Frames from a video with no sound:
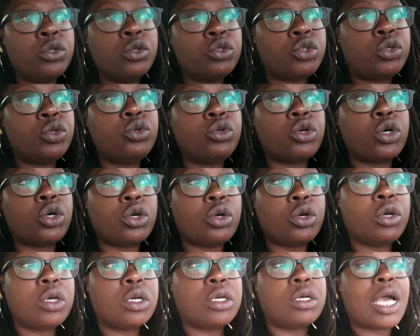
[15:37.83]

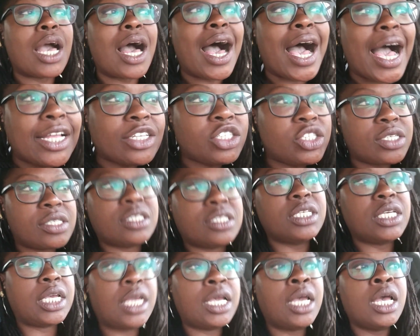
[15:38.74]
to
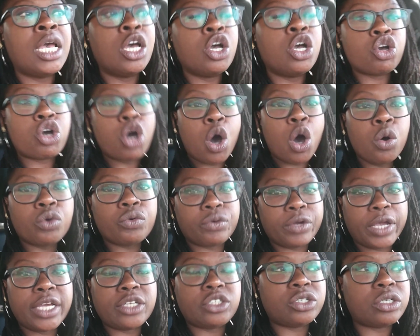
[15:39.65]
consciously
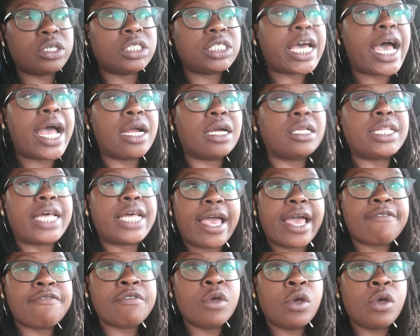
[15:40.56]
co-create your entire
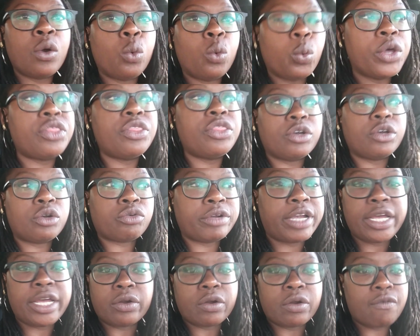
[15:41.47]
life with the
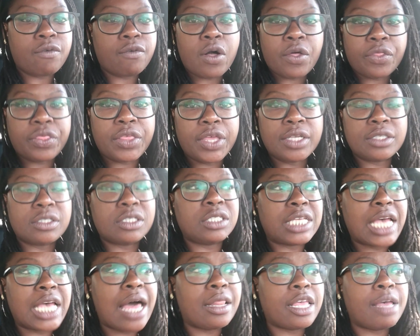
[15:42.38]
creator of all things, to
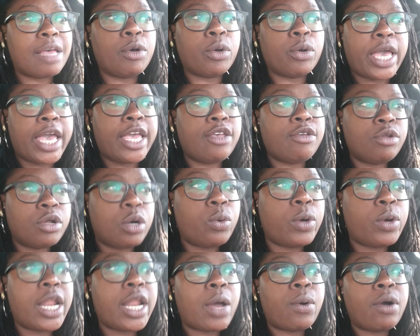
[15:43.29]
tell him, okay, you know
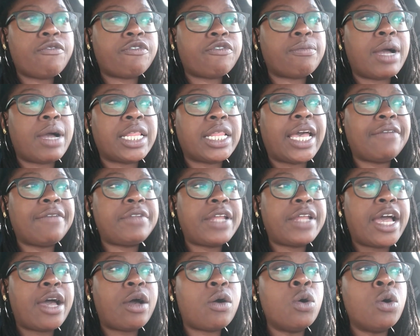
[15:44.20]
what I want for my life
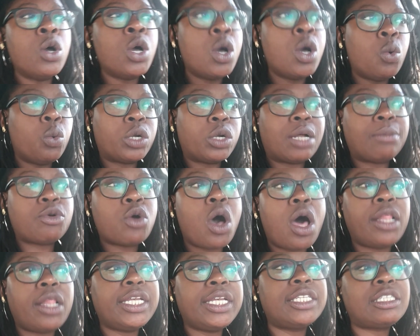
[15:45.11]
now, what I'm
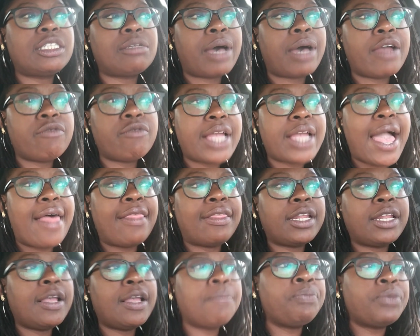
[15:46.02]
calling into my
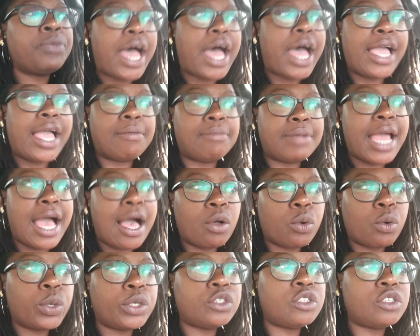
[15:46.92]
reality, I am now
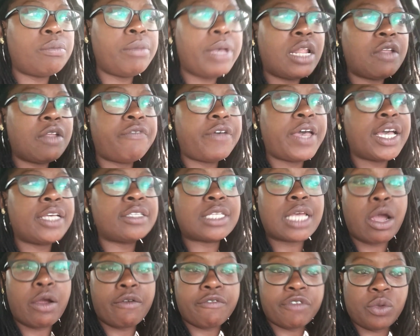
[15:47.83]
going to manifest,
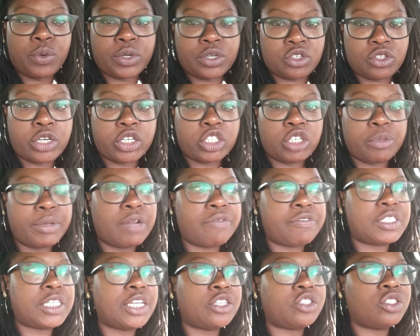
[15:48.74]
however you want to start your
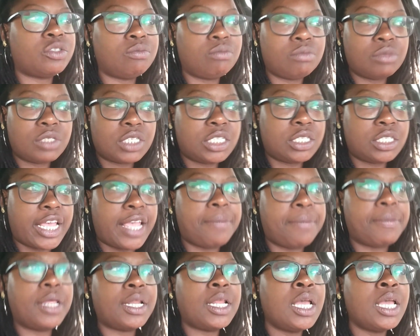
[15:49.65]
manifestation
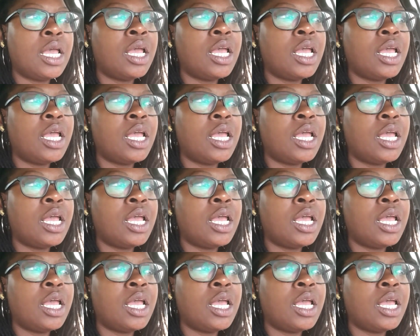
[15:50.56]
statement.